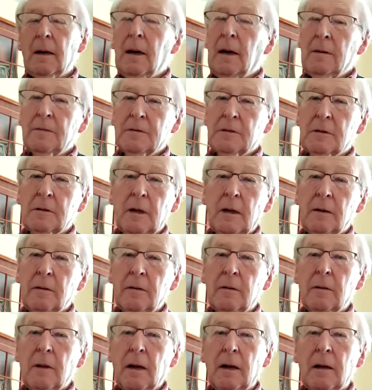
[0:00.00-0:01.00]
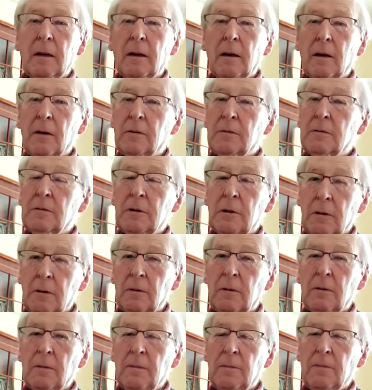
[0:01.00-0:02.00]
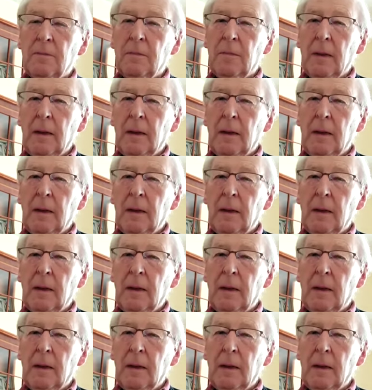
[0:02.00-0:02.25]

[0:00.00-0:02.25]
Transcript: I have to tell you, that includes you.